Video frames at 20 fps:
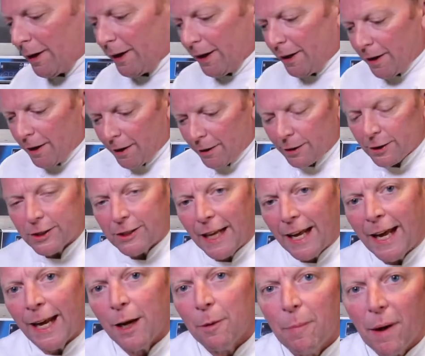you to
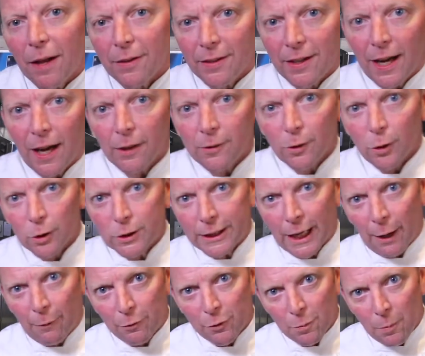understand about the Alto
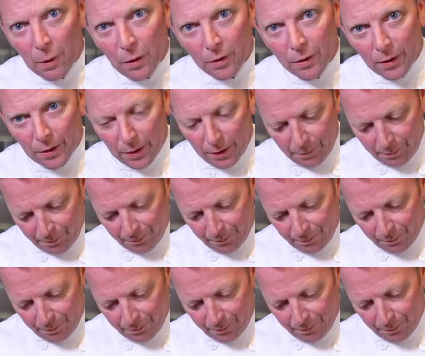Shaam smoker.